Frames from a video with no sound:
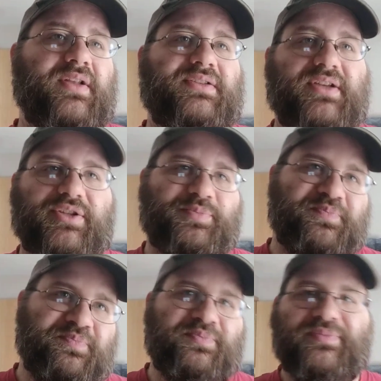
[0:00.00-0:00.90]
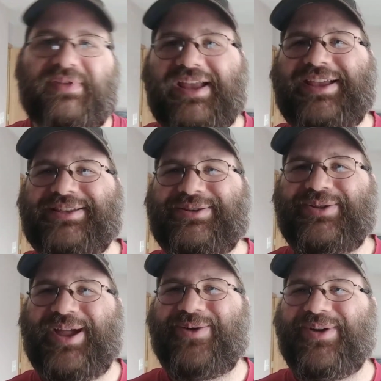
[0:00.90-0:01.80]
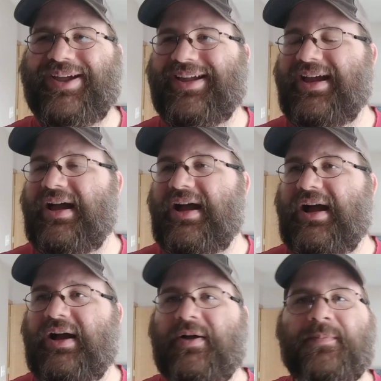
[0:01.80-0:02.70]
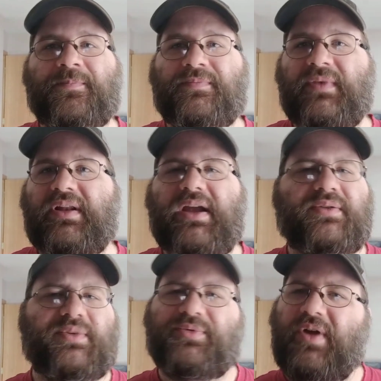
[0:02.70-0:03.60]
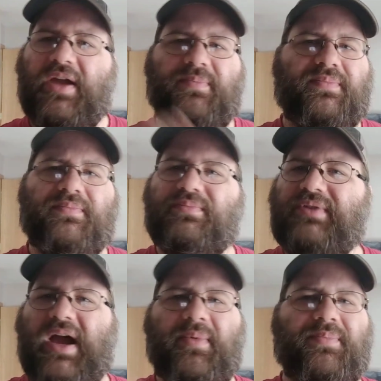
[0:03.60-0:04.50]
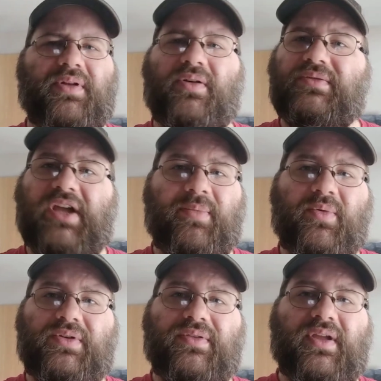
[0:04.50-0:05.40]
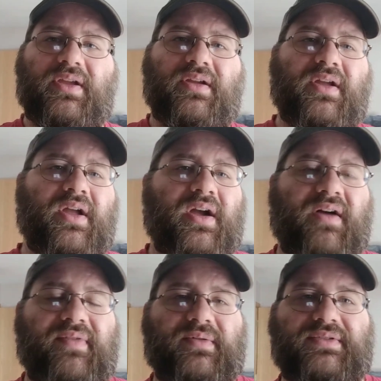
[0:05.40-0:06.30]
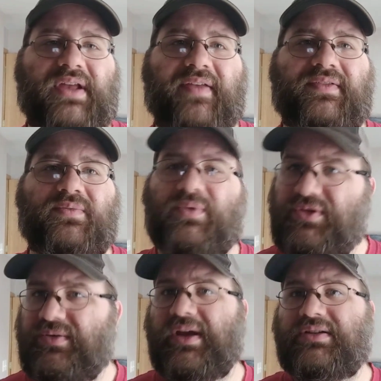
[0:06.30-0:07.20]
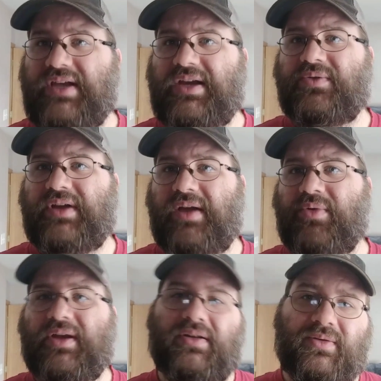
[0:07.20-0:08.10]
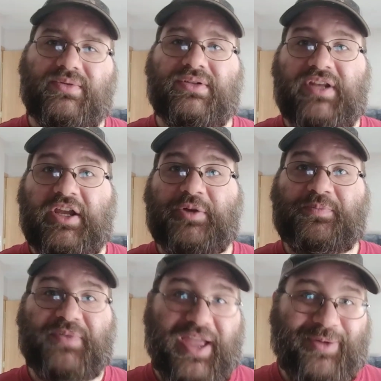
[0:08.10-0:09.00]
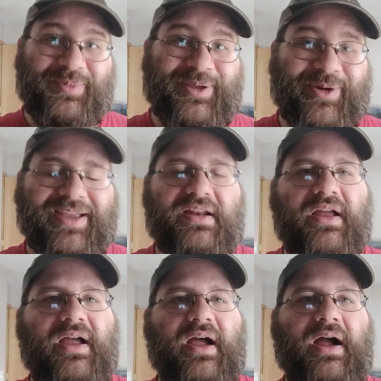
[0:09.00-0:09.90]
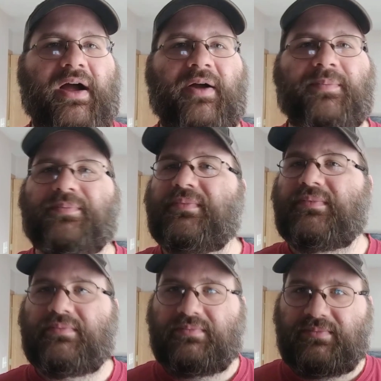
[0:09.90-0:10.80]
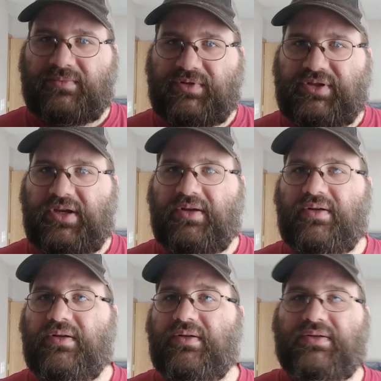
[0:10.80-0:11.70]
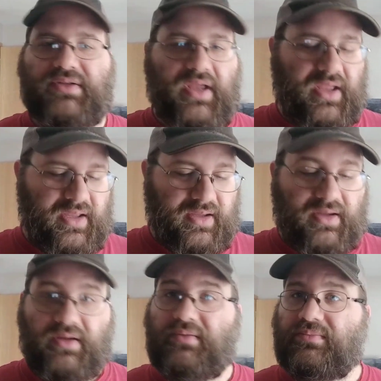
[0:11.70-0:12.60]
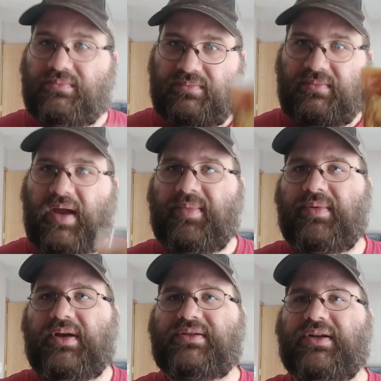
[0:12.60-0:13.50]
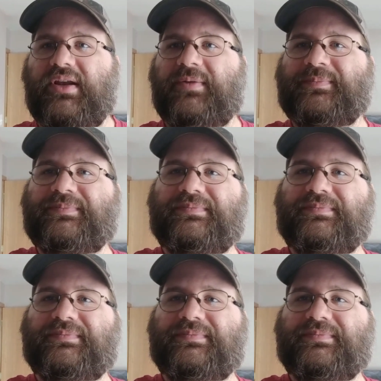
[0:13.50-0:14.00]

It's just easier that way. Like and subscribe. Comment below. Tell me what you think of those deaths. Would you like Zachary Ty Bryan to lose his dick? It would be great. Cheers and happy Bloody Sunday.